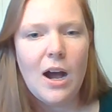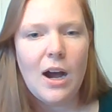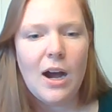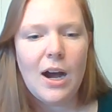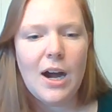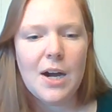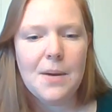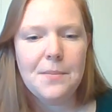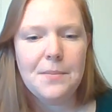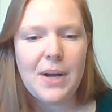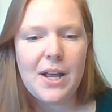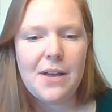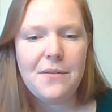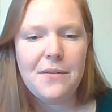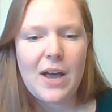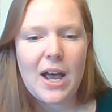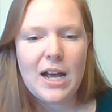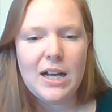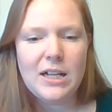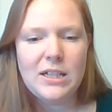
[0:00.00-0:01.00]
I've
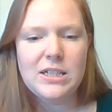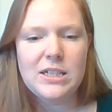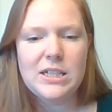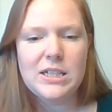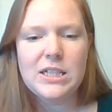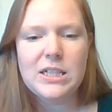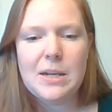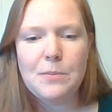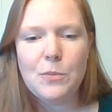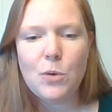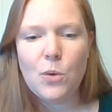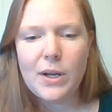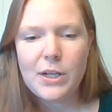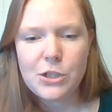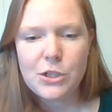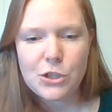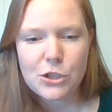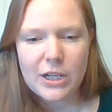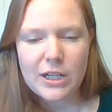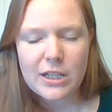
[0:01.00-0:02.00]
asked some
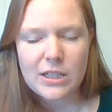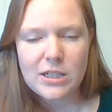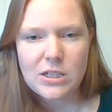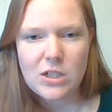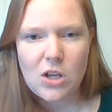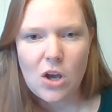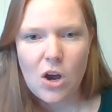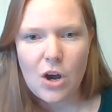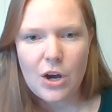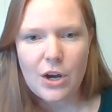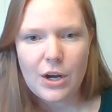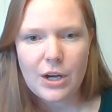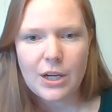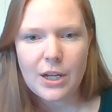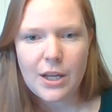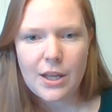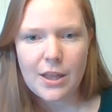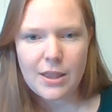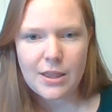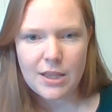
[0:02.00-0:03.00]
questions on
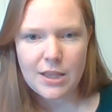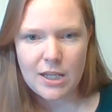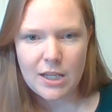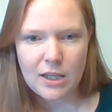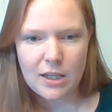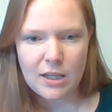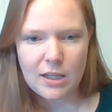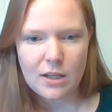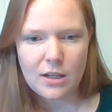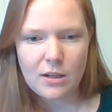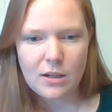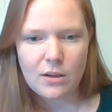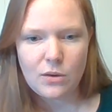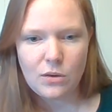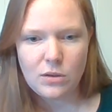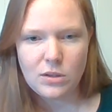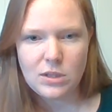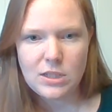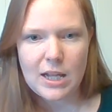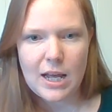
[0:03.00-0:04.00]
the
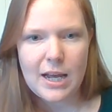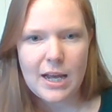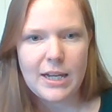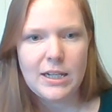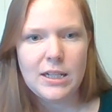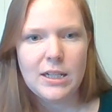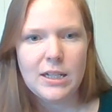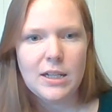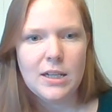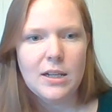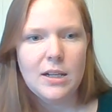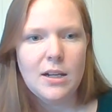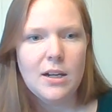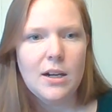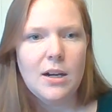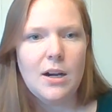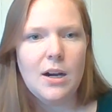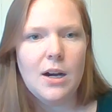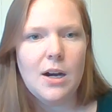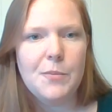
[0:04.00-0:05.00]
Google slide.
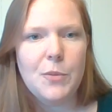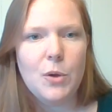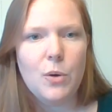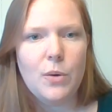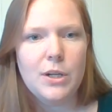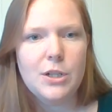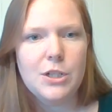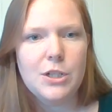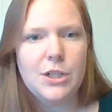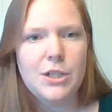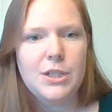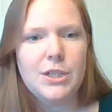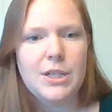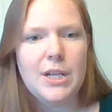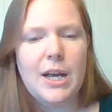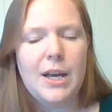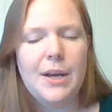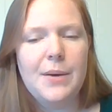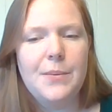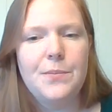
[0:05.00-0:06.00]
The questions
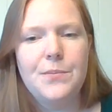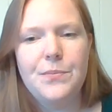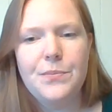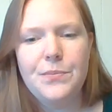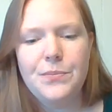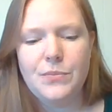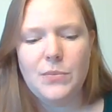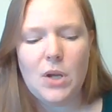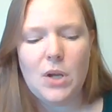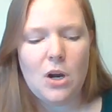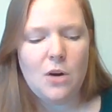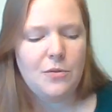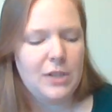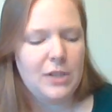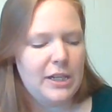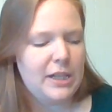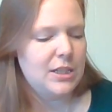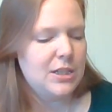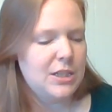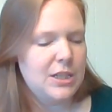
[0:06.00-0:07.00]
that are
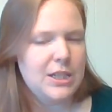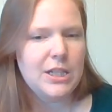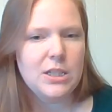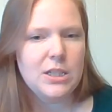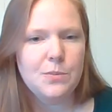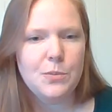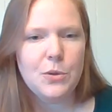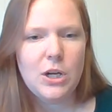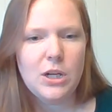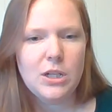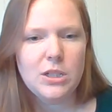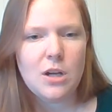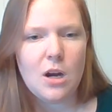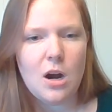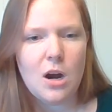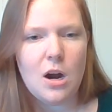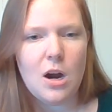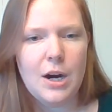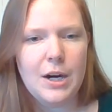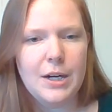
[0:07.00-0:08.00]
related to these books
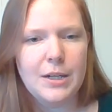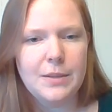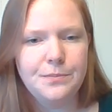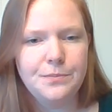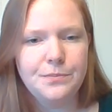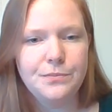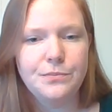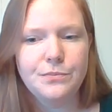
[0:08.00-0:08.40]
are: